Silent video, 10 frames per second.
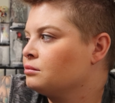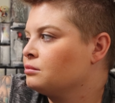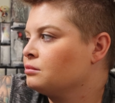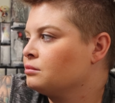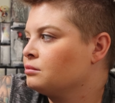
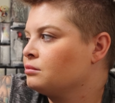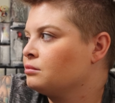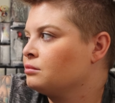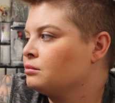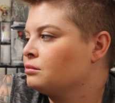
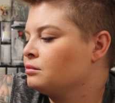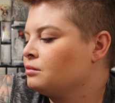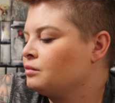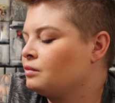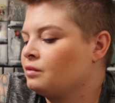
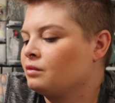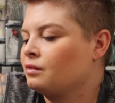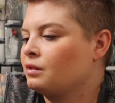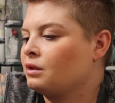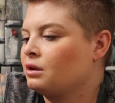
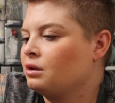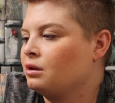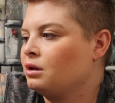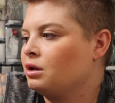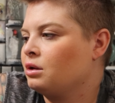
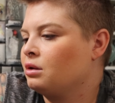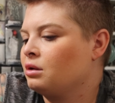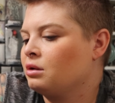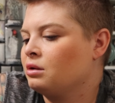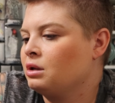
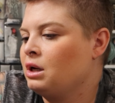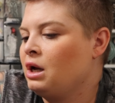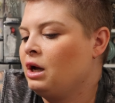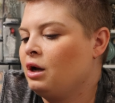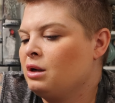
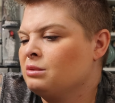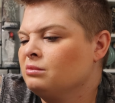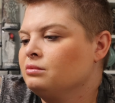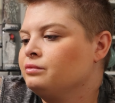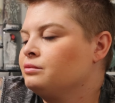
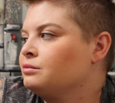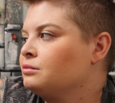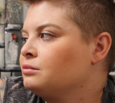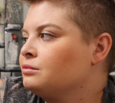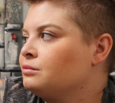
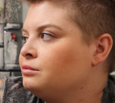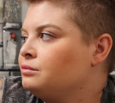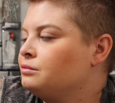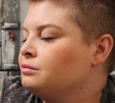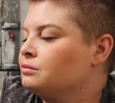
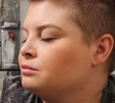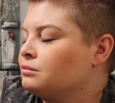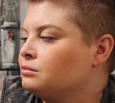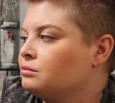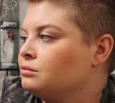
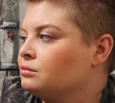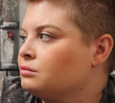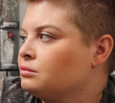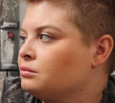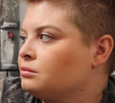
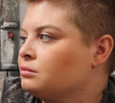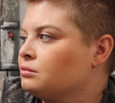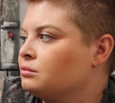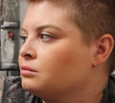[no speech]